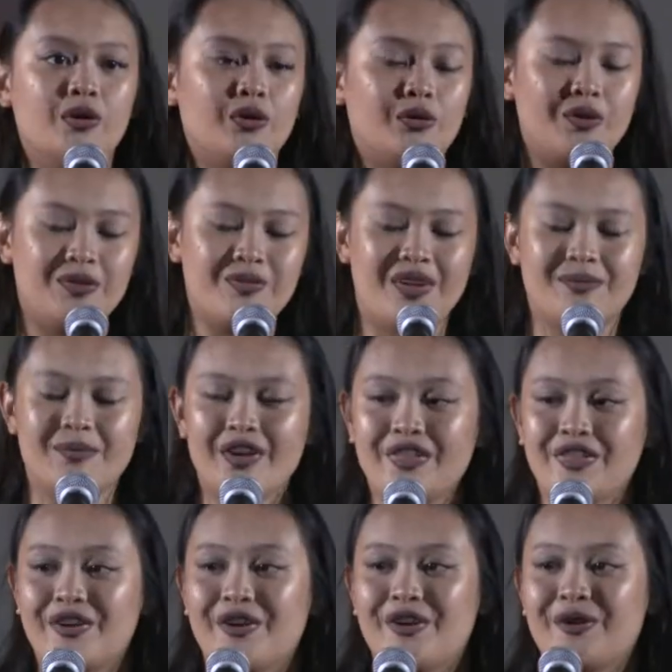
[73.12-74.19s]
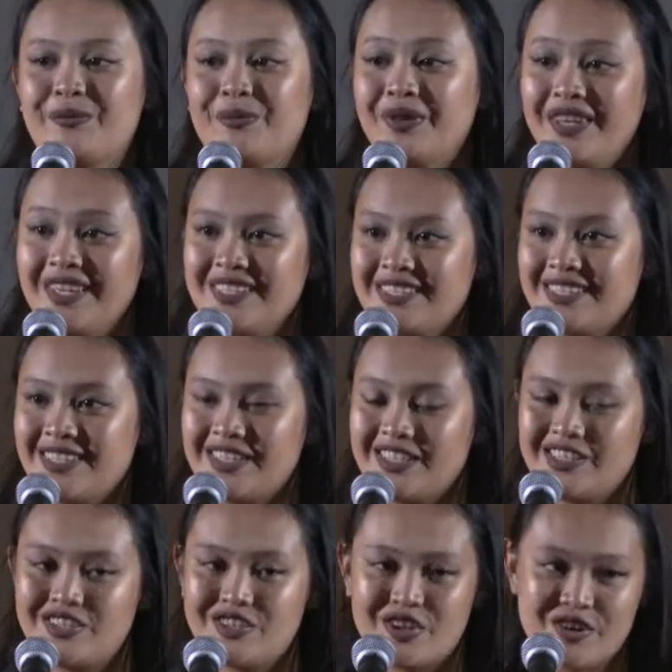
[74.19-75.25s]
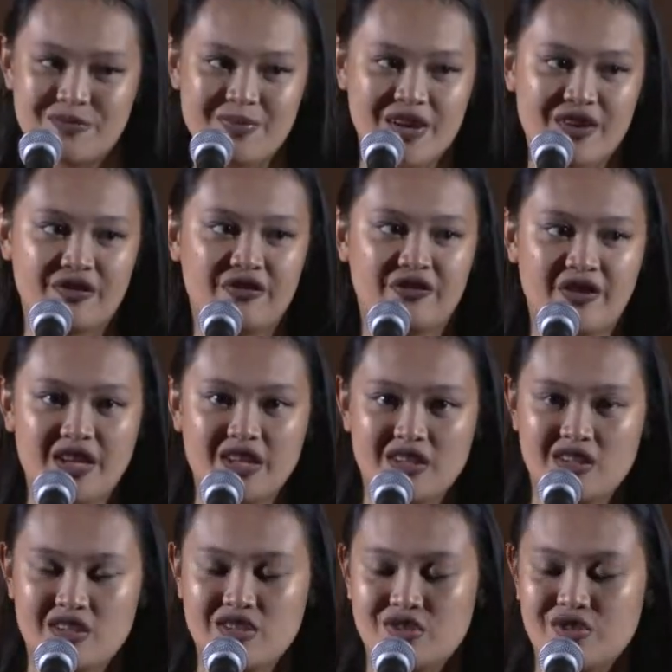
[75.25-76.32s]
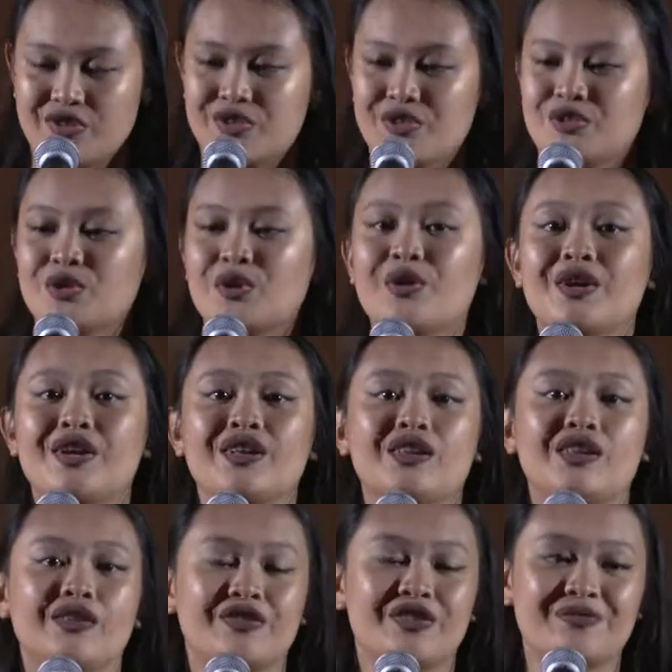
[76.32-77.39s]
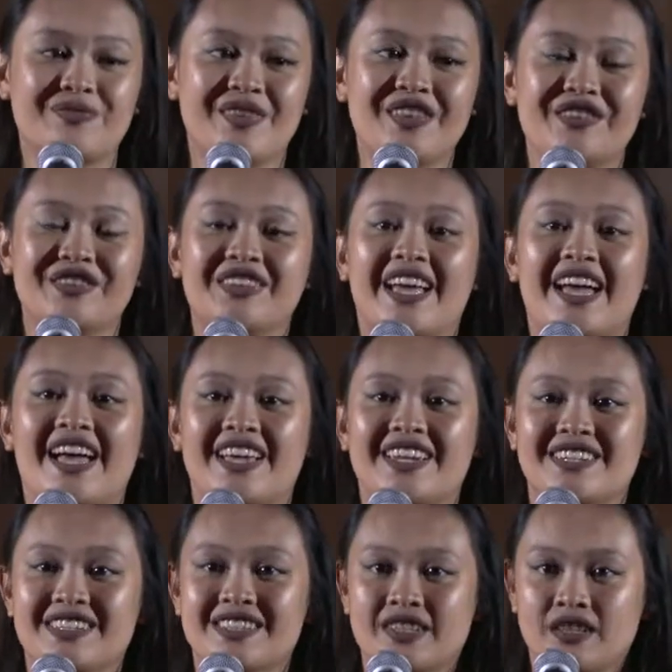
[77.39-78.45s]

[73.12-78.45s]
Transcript: When my mother places her bare feet into the soil of the motherland,